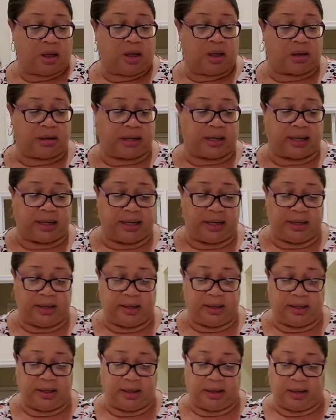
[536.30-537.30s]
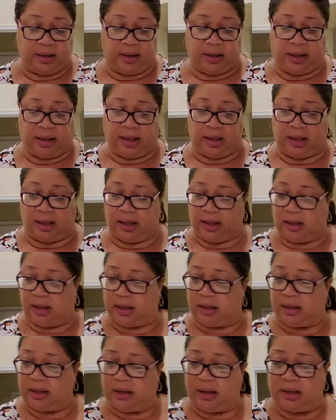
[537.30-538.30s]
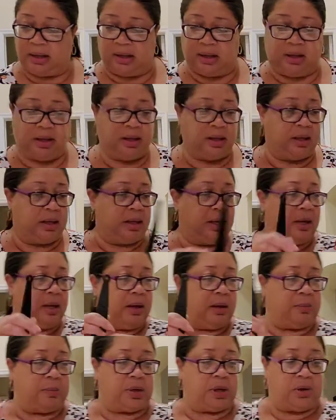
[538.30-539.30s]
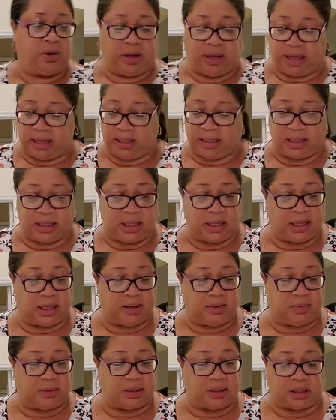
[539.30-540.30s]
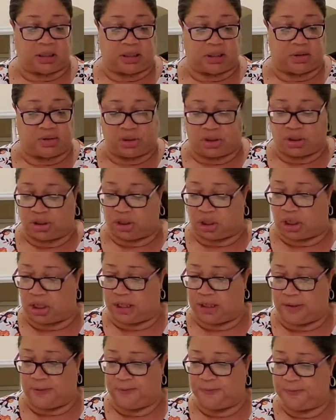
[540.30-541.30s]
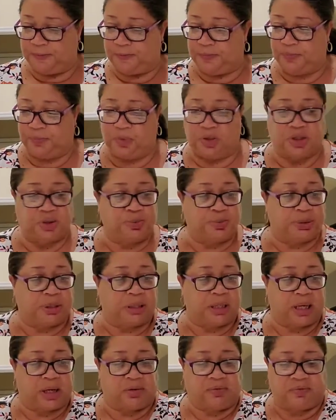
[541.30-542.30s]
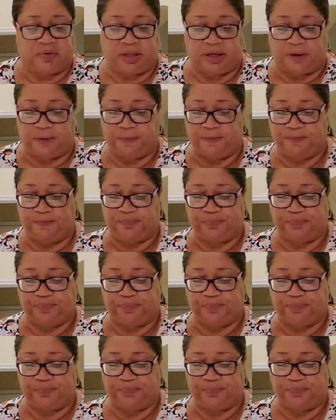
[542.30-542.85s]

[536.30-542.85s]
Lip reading: All right. And I'm going to go ahead and hit it with a little salt. Let's put that over there.